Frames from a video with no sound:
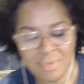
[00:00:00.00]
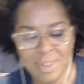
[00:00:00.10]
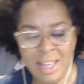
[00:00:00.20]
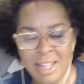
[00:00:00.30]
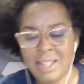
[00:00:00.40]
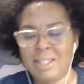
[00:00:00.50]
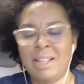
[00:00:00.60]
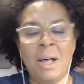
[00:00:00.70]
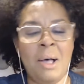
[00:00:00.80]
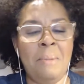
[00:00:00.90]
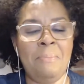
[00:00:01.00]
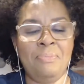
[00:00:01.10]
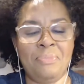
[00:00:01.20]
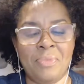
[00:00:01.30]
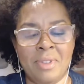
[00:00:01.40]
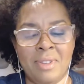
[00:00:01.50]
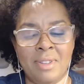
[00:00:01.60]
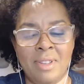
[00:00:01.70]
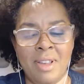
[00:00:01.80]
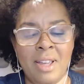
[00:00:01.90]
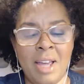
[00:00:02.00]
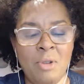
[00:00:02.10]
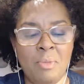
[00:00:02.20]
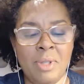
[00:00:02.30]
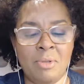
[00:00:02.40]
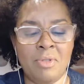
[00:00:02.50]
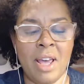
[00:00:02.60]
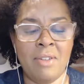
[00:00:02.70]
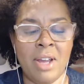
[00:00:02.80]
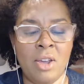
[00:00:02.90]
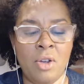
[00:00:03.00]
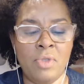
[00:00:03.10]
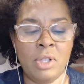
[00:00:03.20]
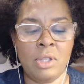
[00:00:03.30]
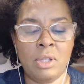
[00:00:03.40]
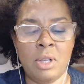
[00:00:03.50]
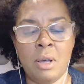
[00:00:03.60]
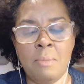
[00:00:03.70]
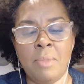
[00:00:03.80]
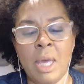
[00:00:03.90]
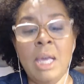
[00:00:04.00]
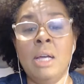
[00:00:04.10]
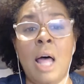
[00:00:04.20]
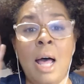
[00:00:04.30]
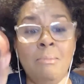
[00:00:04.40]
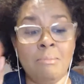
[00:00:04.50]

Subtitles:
It is I normally don't even have it out here. This is Inglot.